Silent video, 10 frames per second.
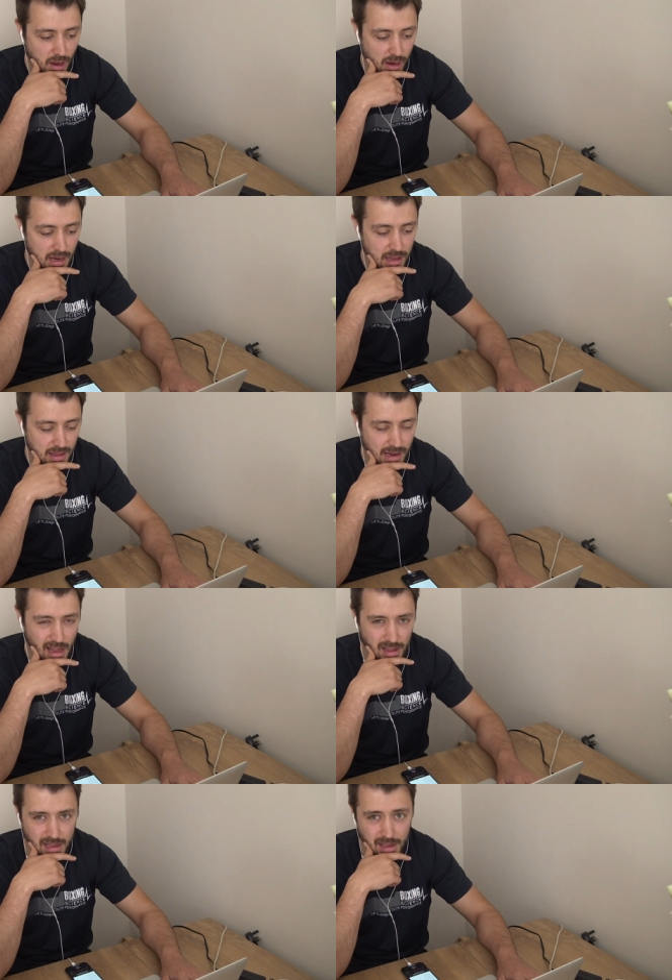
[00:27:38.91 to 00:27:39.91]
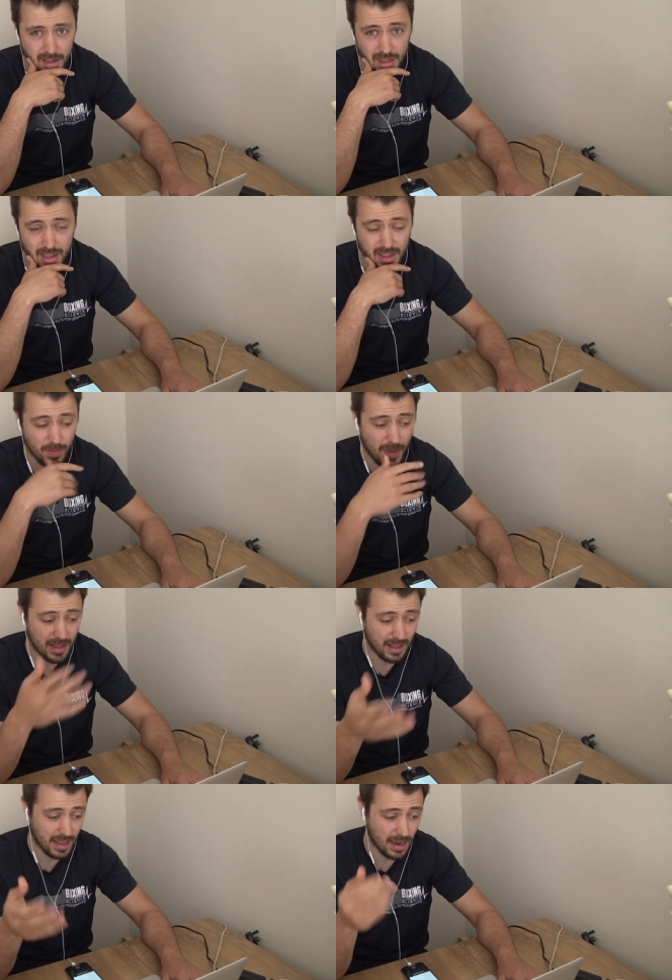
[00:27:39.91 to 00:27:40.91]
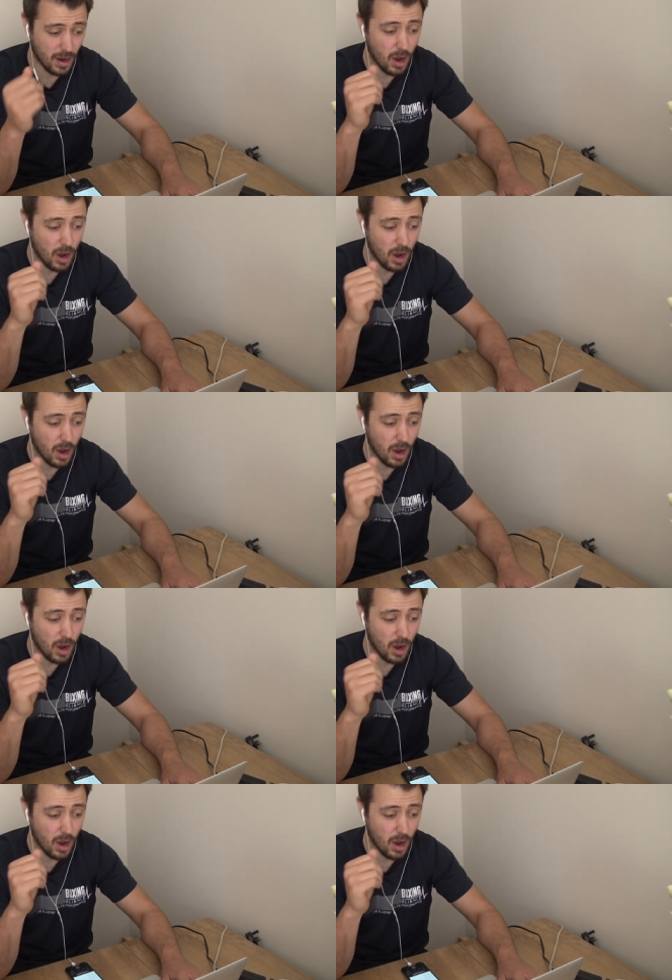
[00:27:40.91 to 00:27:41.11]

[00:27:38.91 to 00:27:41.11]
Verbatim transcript: a, needs analysis and this is basically an